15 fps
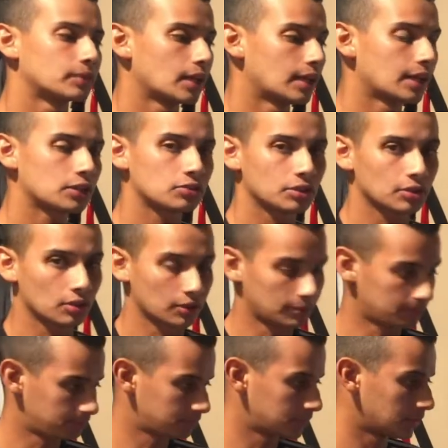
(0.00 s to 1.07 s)
electric current?
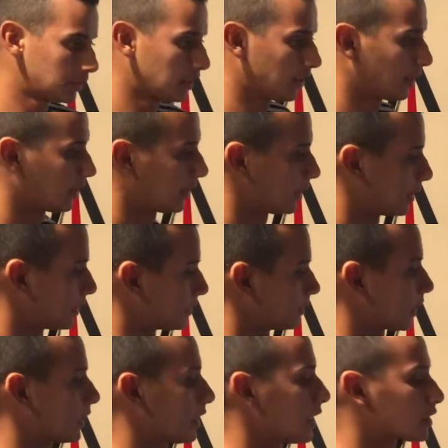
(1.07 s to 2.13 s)

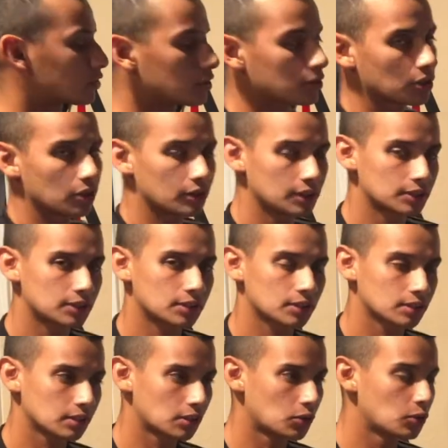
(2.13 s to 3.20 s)
That electric current
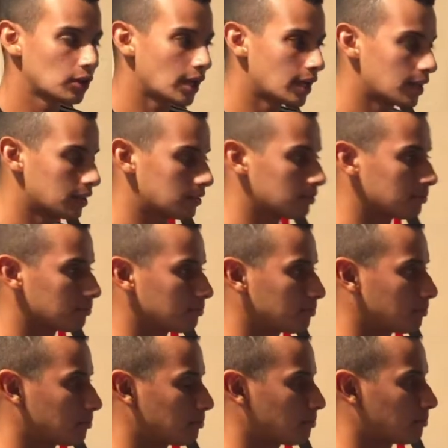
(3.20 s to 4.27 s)
is created
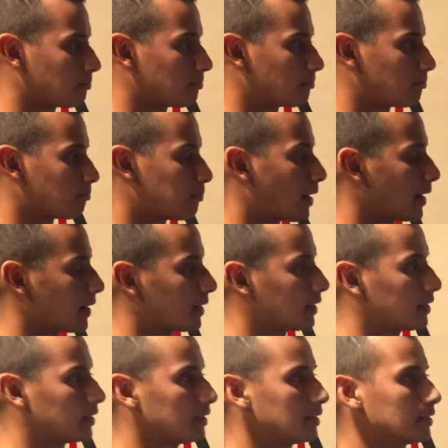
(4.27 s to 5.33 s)

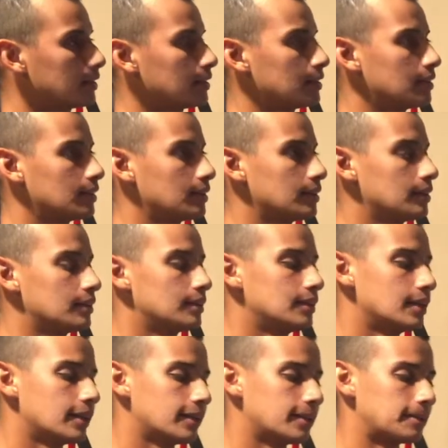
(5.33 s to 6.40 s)
by
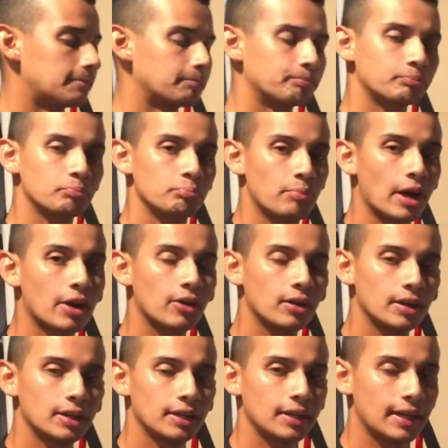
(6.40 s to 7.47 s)
the
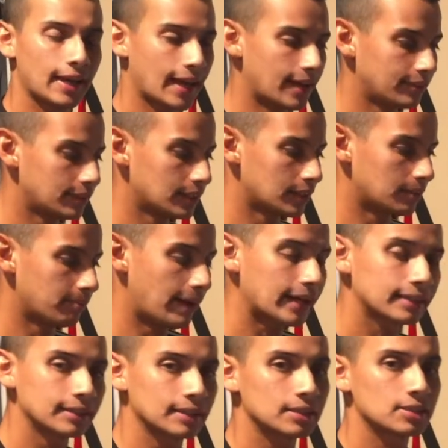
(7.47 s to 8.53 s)
battery and the
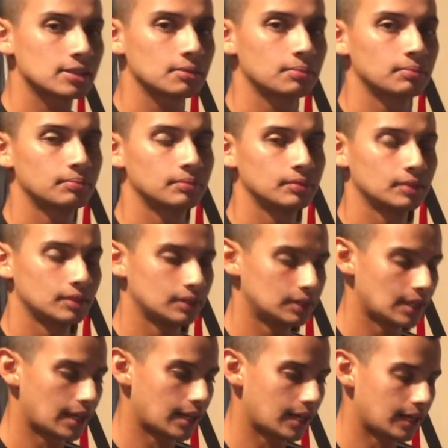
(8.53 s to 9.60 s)
magnets
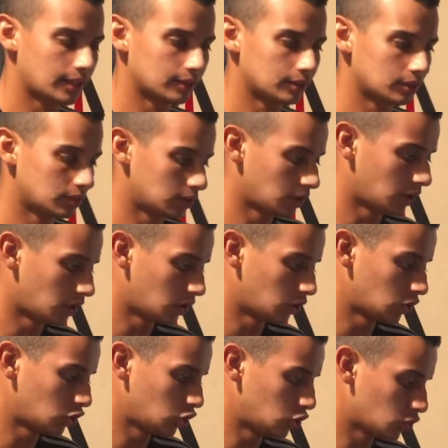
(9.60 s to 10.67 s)
that
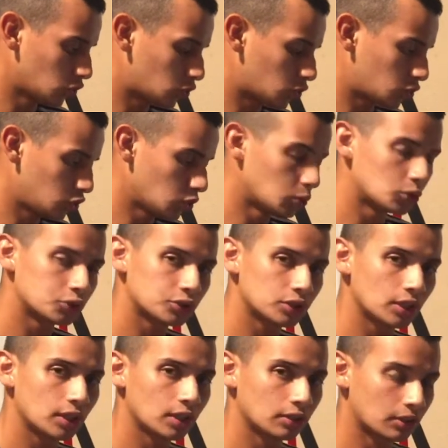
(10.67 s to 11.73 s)
you'll
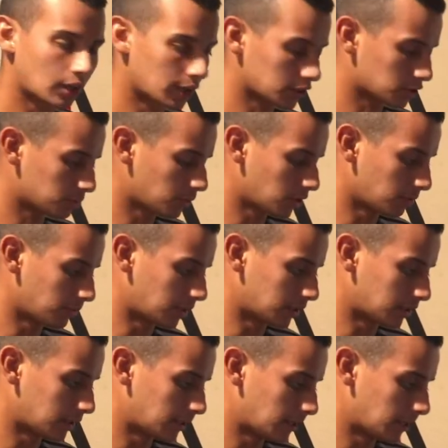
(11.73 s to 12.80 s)
see on our
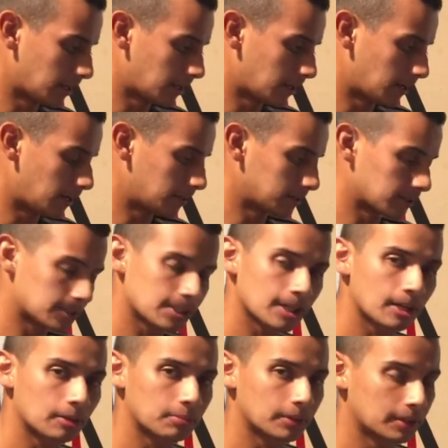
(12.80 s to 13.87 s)
experiment, on the
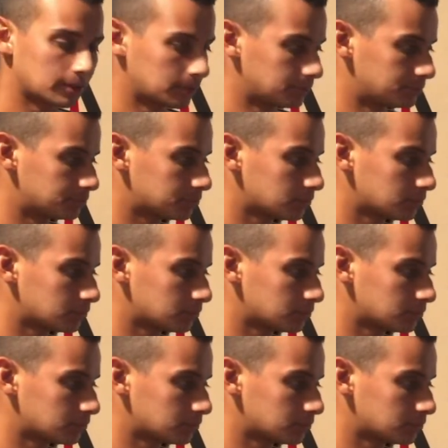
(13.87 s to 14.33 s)
setup, and